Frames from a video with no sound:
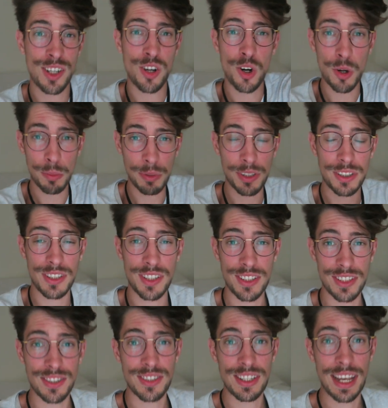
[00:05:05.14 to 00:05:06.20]
hopelessness
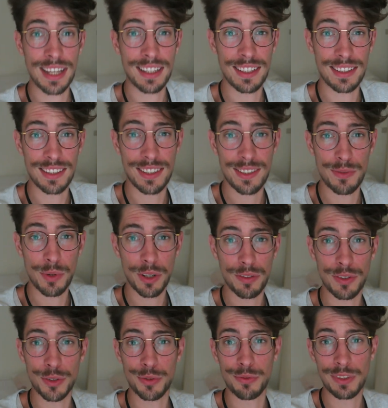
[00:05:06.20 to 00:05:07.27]
and sadness is one of
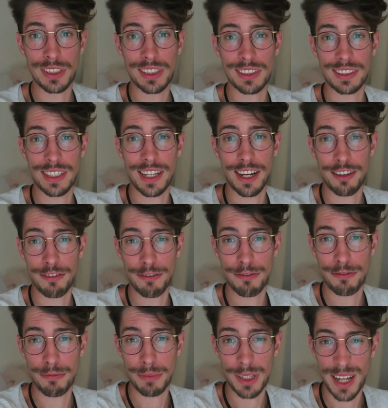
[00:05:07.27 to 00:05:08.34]
those feelings that I've
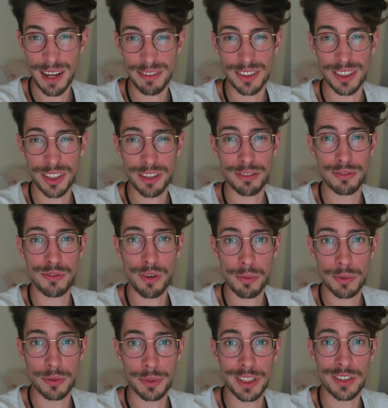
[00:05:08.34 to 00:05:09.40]
been having a lot of
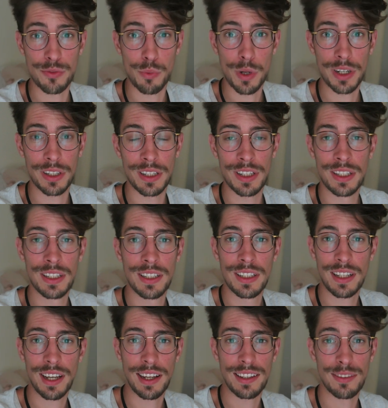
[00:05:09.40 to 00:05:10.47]
trouble with as well,
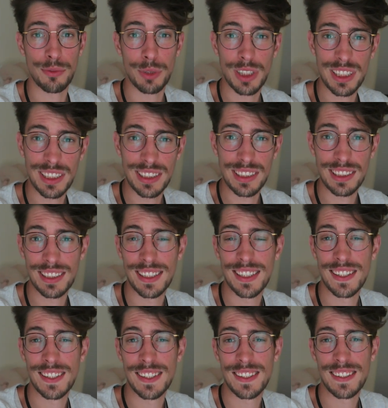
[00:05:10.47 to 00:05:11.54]
and really
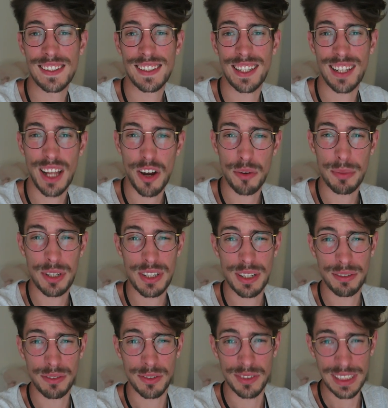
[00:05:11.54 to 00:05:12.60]
allowing
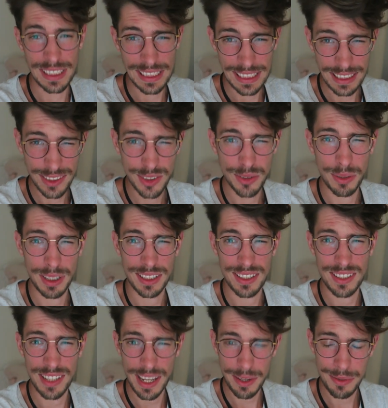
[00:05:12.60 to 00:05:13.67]
myself to dig into and
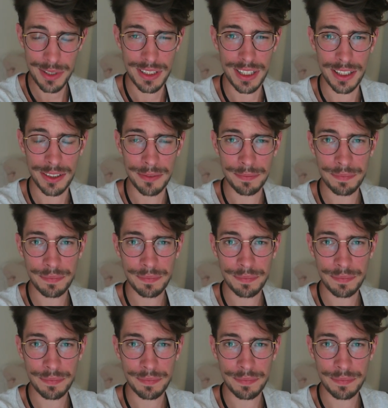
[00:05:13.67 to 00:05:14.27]
stay with that.